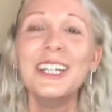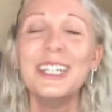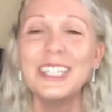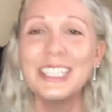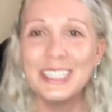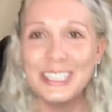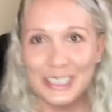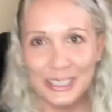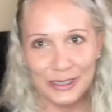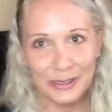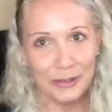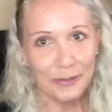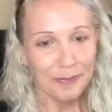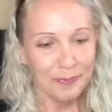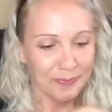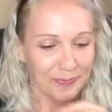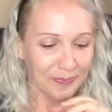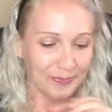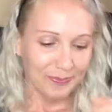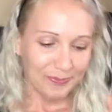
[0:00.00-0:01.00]
So
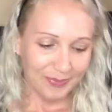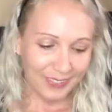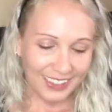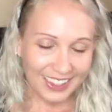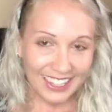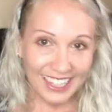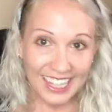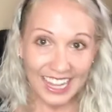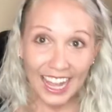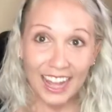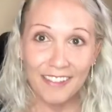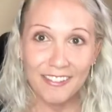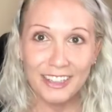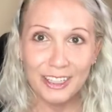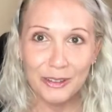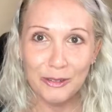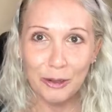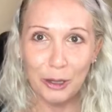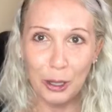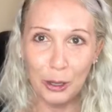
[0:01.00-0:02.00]

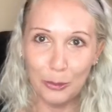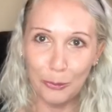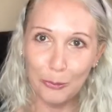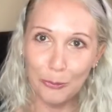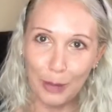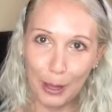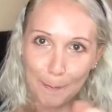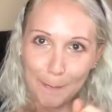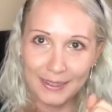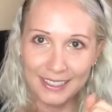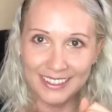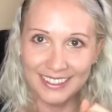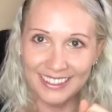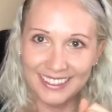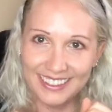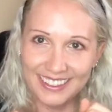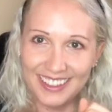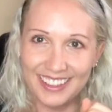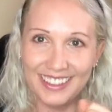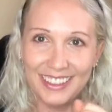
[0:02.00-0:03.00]
having
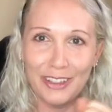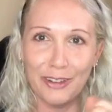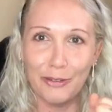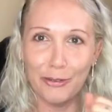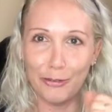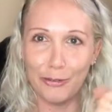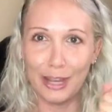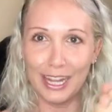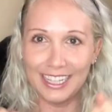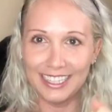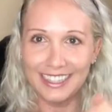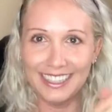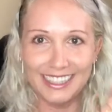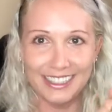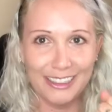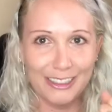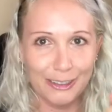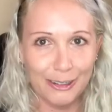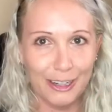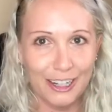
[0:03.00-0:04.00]
weapons to fight
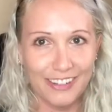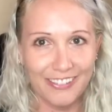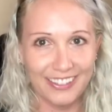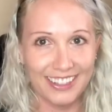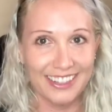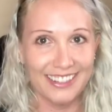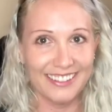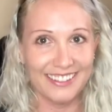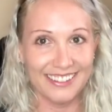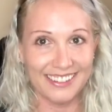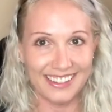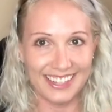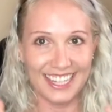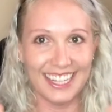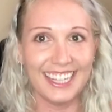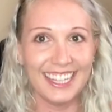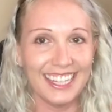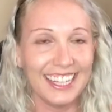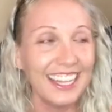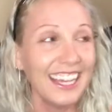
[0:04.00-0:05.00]
these cravings is
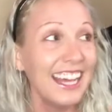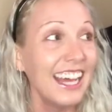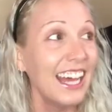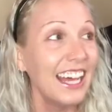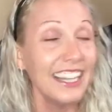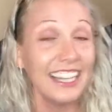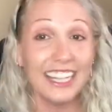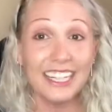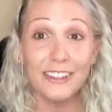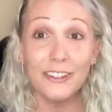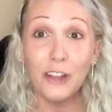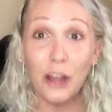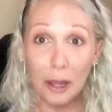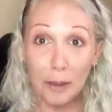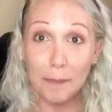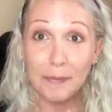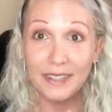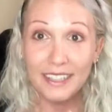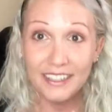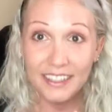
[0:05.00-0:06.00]
key, like
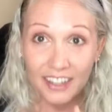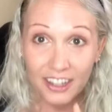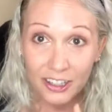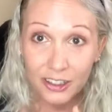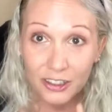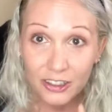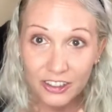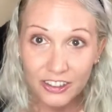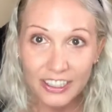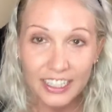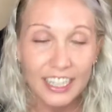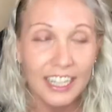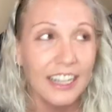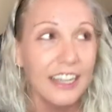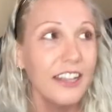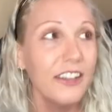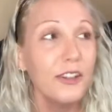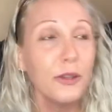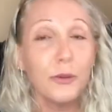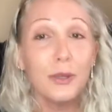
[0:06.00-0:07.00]
not being hungry.
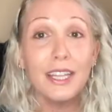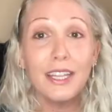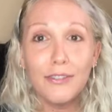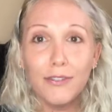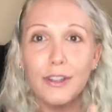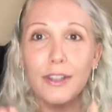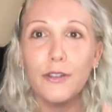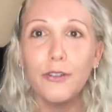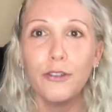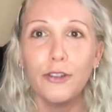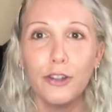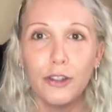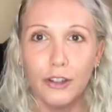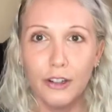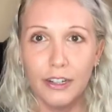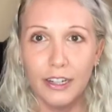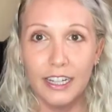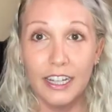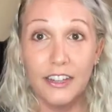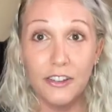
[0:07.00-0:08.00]
So even if
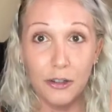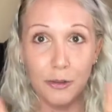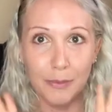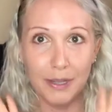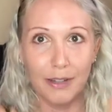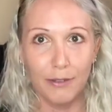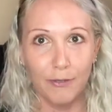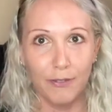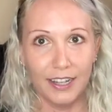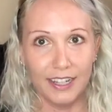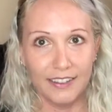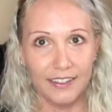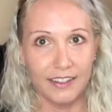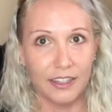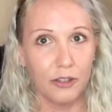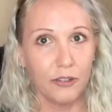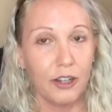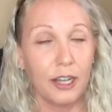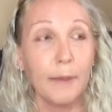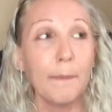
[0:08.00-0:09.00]
you're intermittent
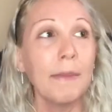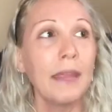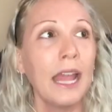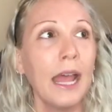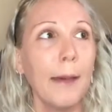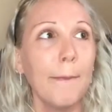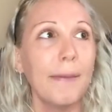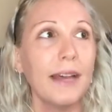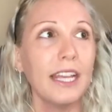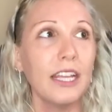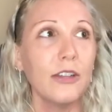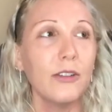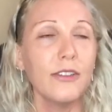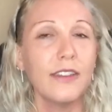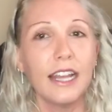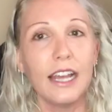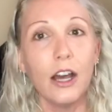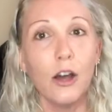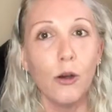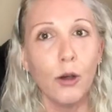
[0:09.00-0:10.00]
fasting, right, but you
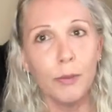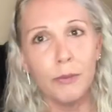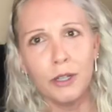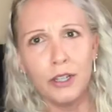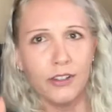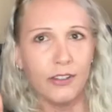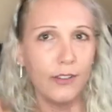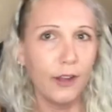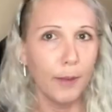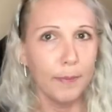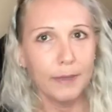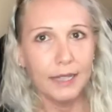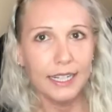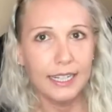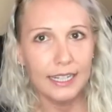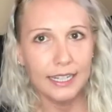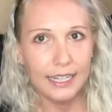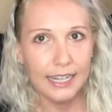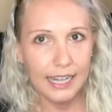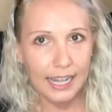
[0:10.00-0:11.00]
say, oh, I'm gonna stop
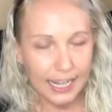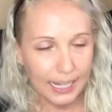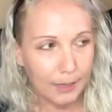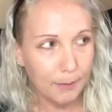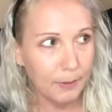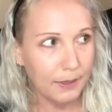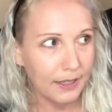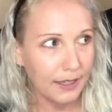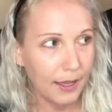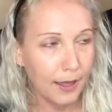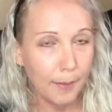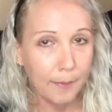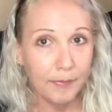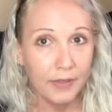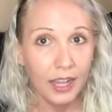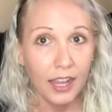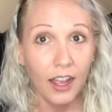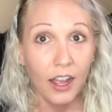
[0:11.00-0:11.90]
eating at 8 p.m.